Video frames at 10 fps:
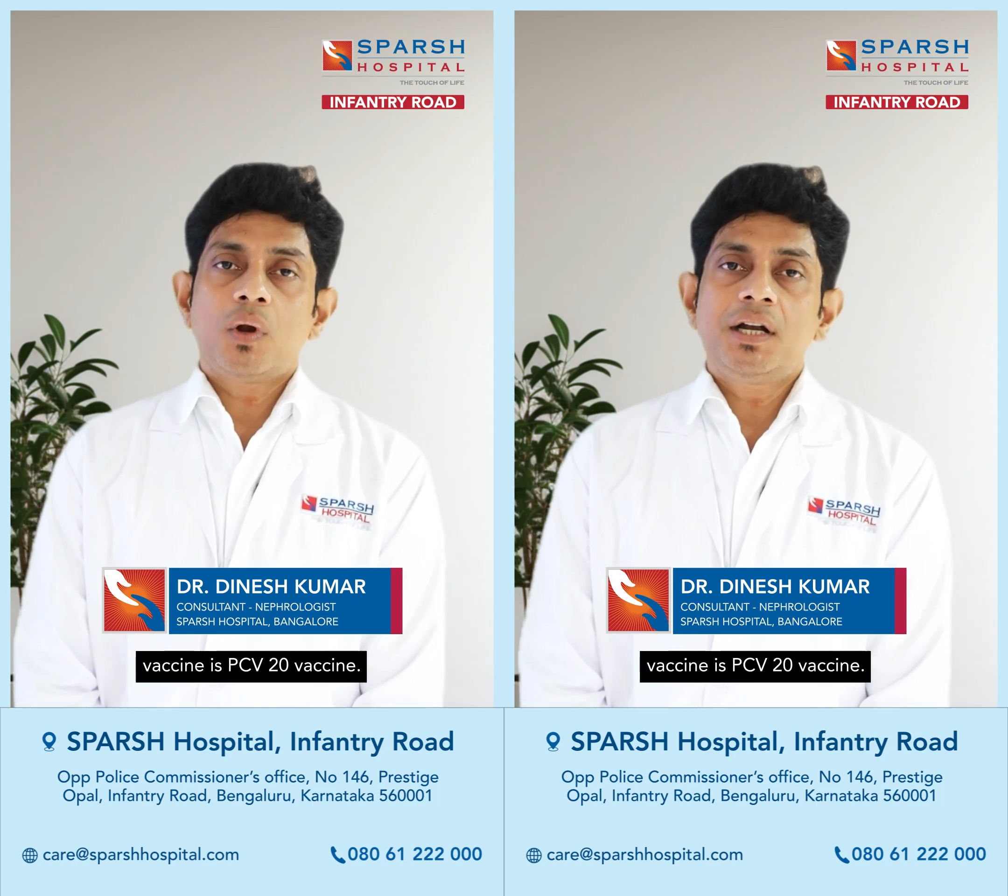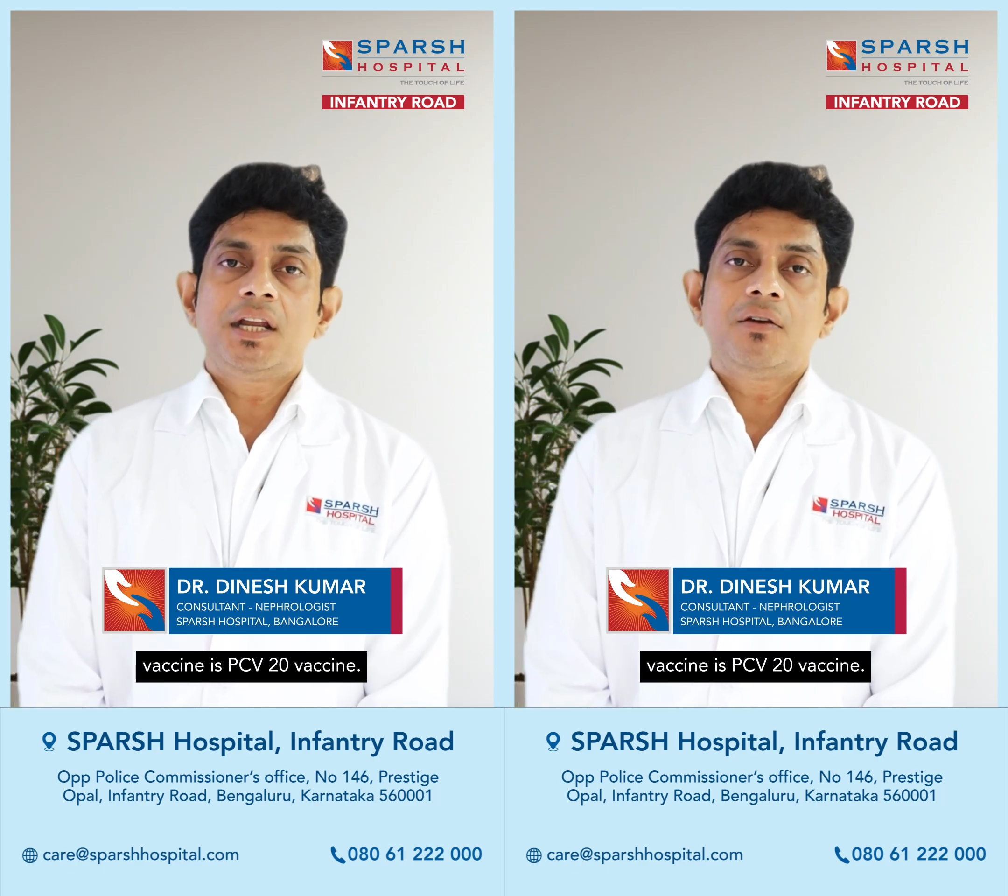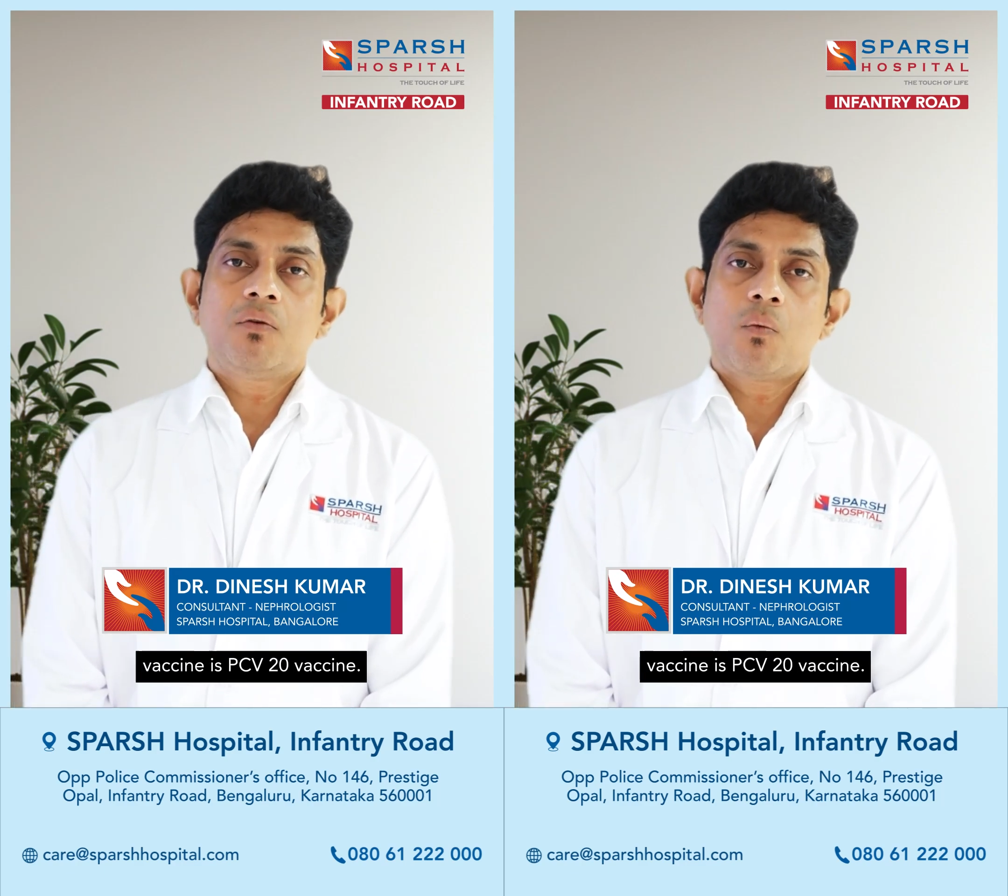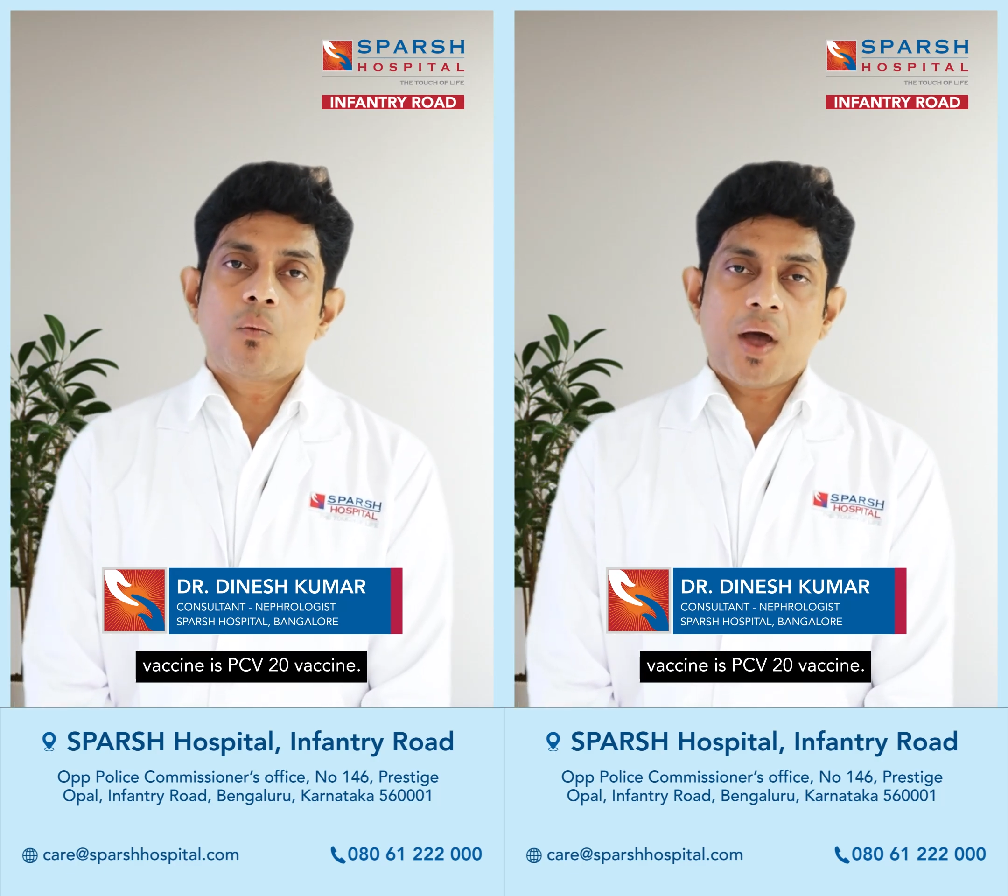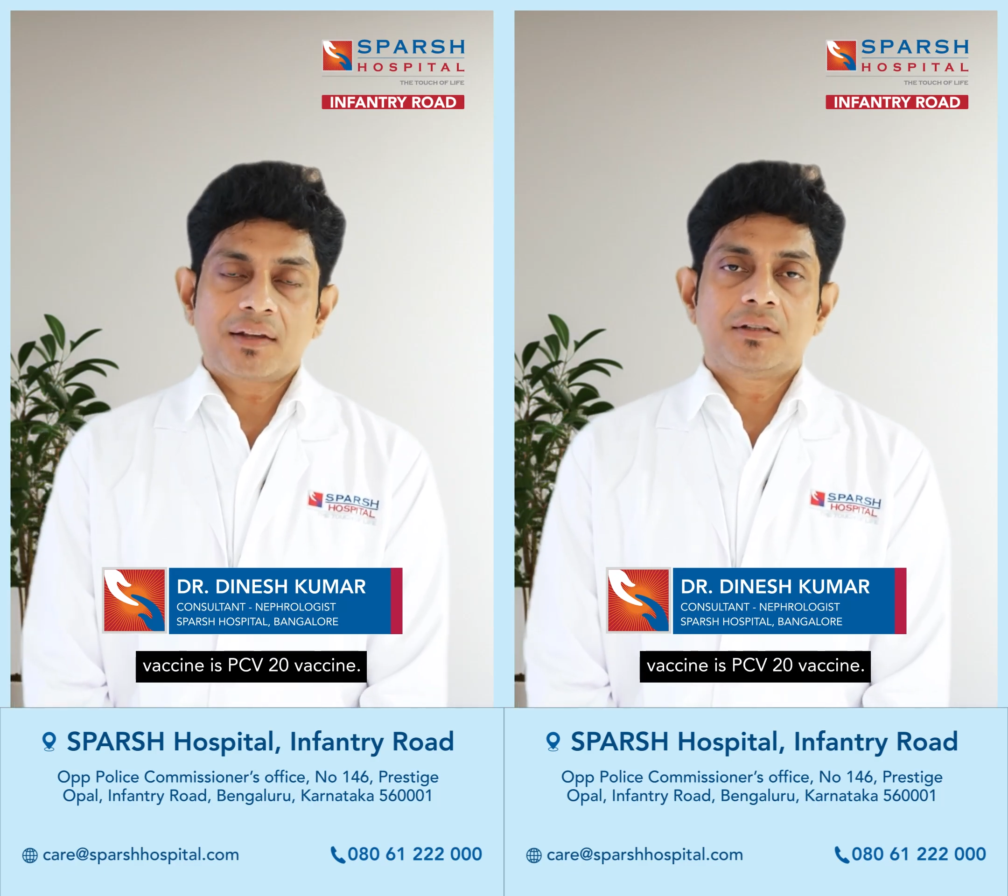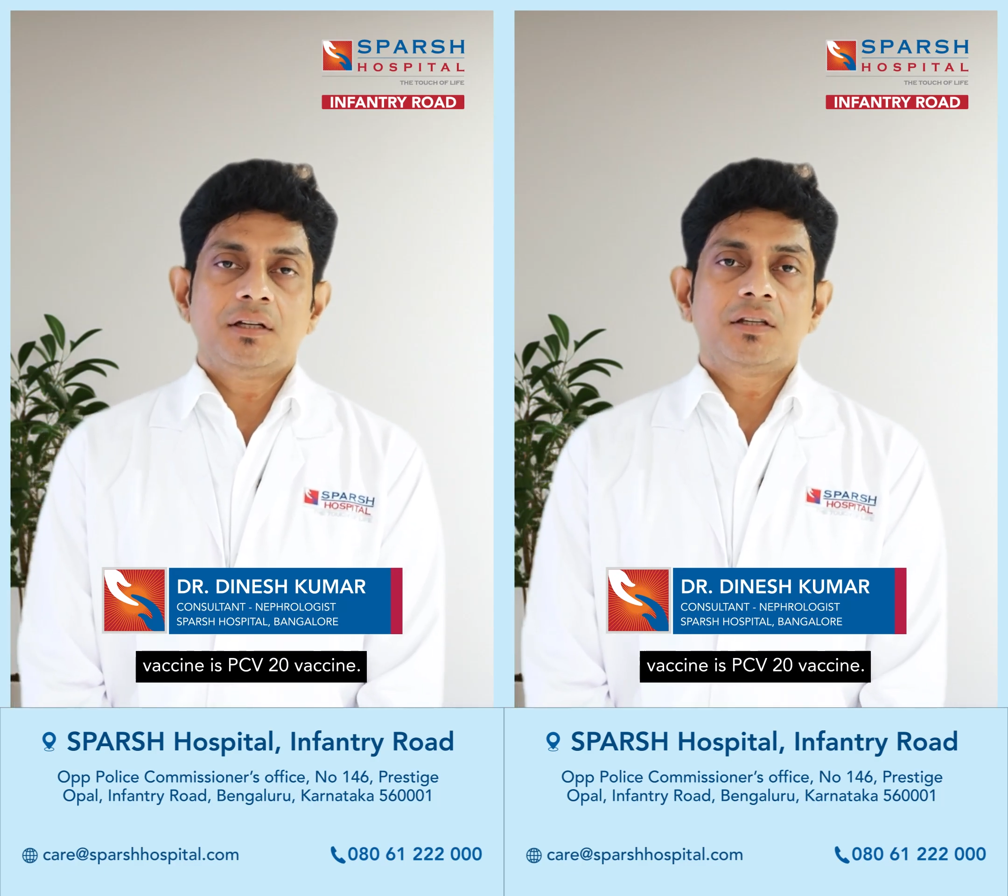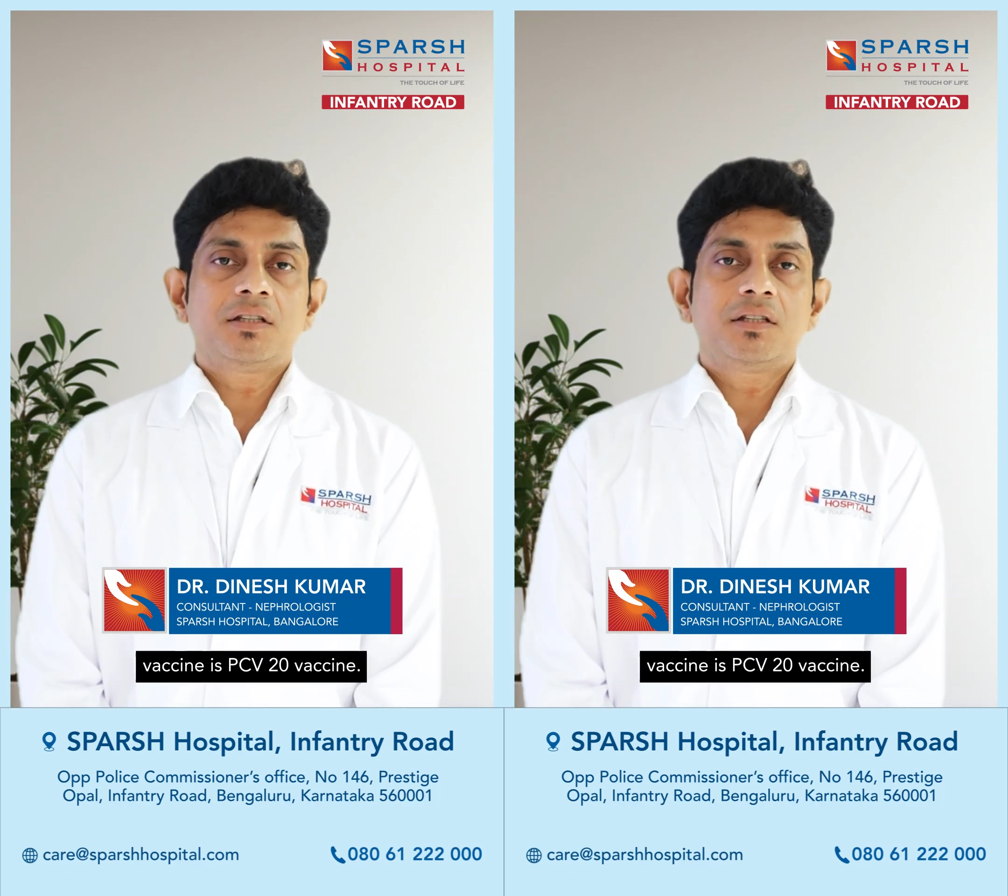20 vaccine.